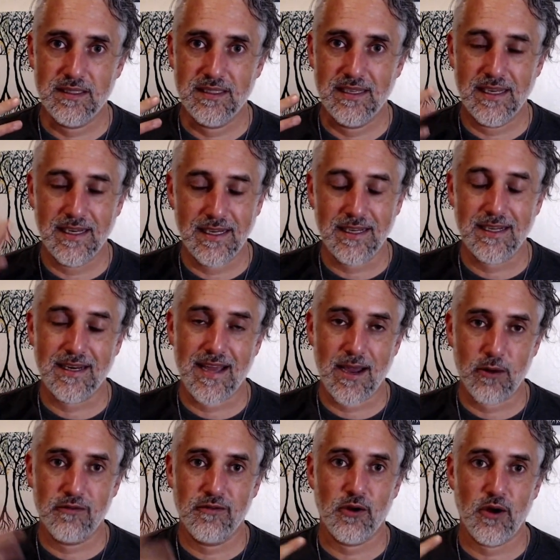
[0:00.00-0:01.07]
getting it
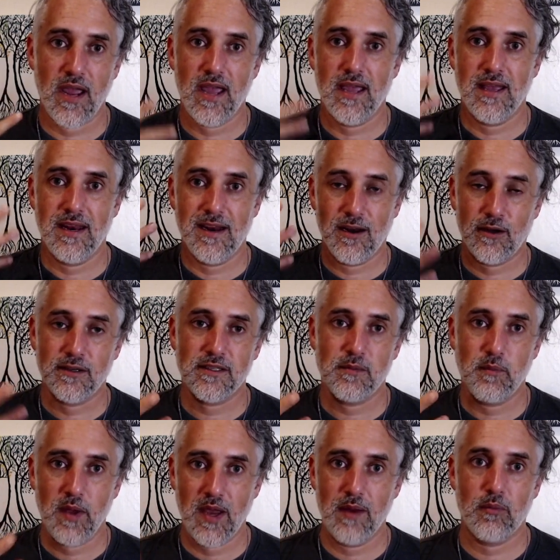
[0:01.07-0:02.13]
out of your head and onto
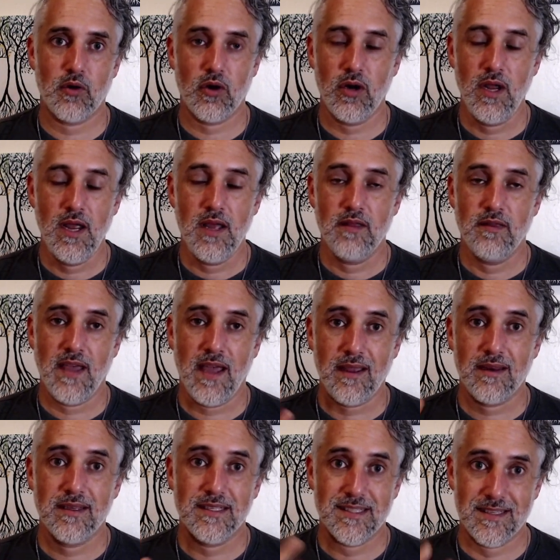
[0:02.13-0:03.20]
paper, that
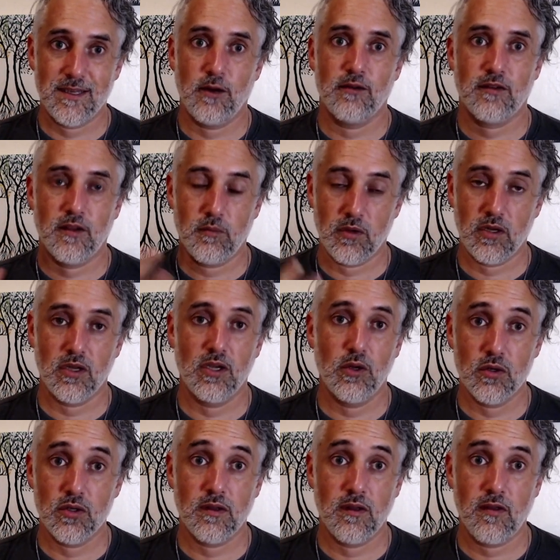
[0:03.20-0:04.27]
itself can be a
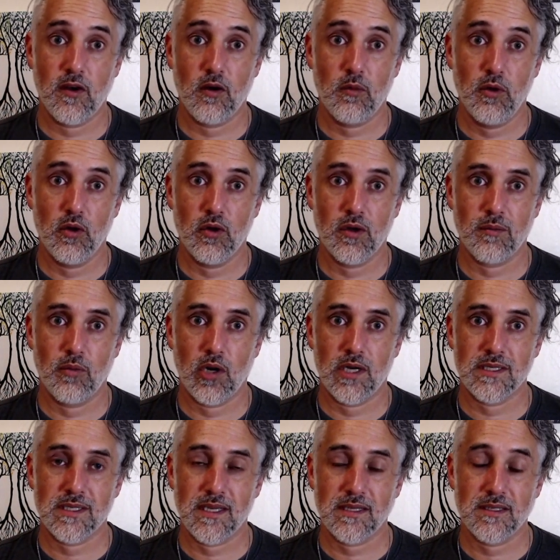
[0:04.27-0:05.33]
hugely therapeutic
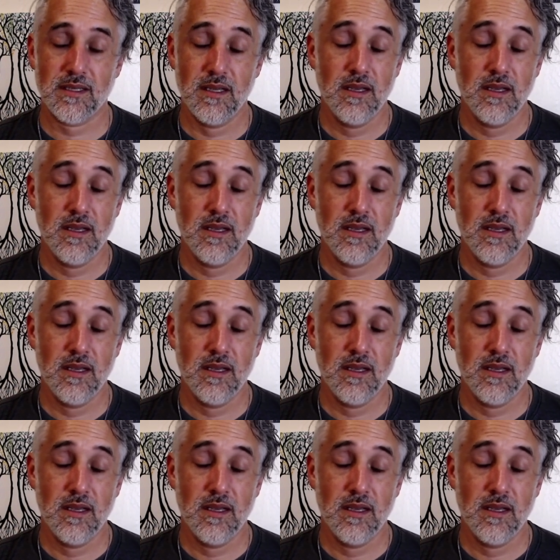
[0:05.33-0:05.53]
process.